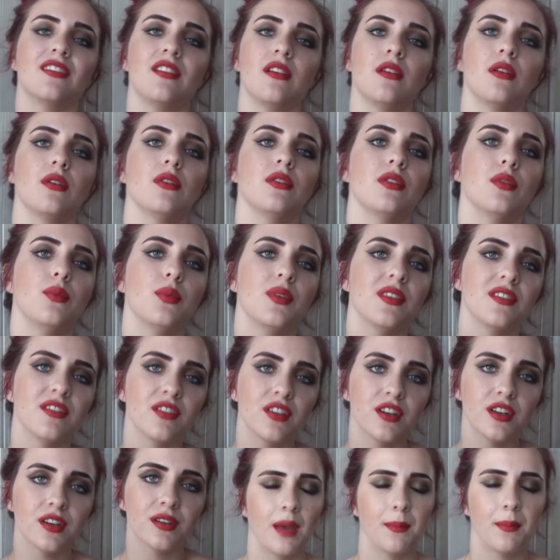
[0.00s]
song The
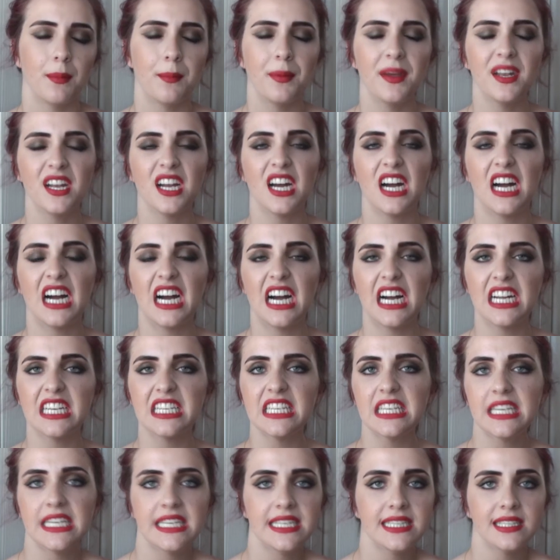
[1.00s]
Wizard. A bit
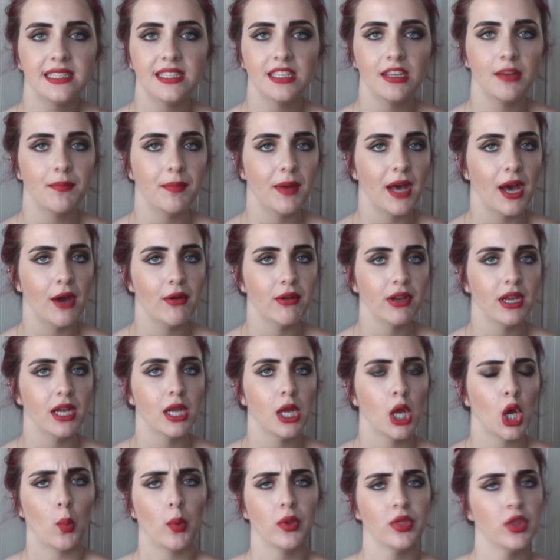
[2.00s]
uneasy about
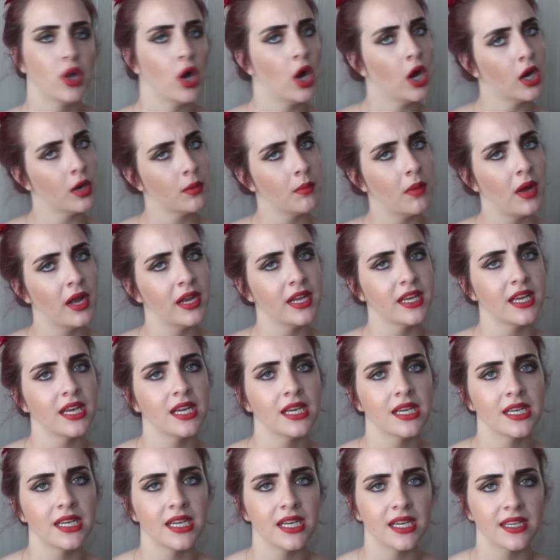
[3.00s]
it when the
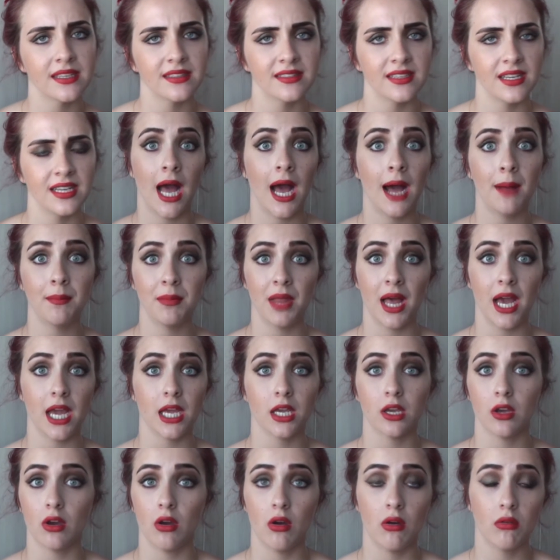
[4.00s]
harmonica kicks in. I'm
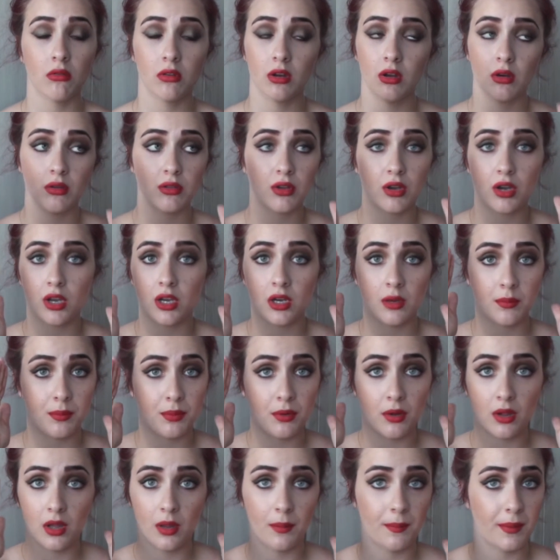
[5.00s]
like, oh no, they're gonna
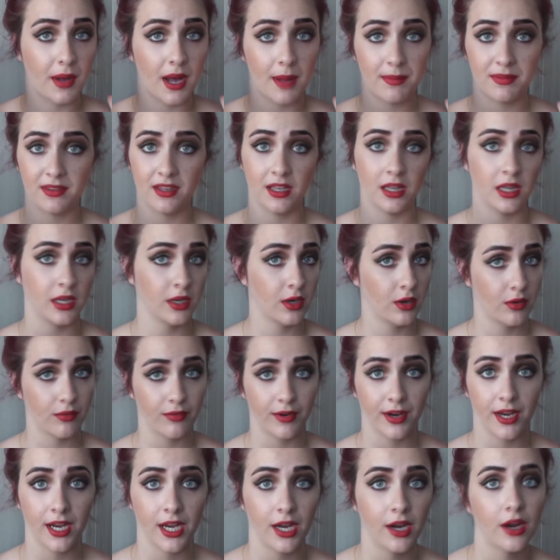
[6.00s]
pull a Bob Dylan
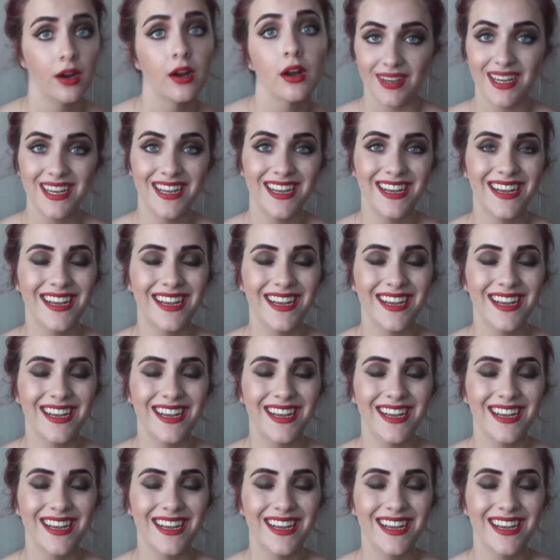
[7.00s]
over here.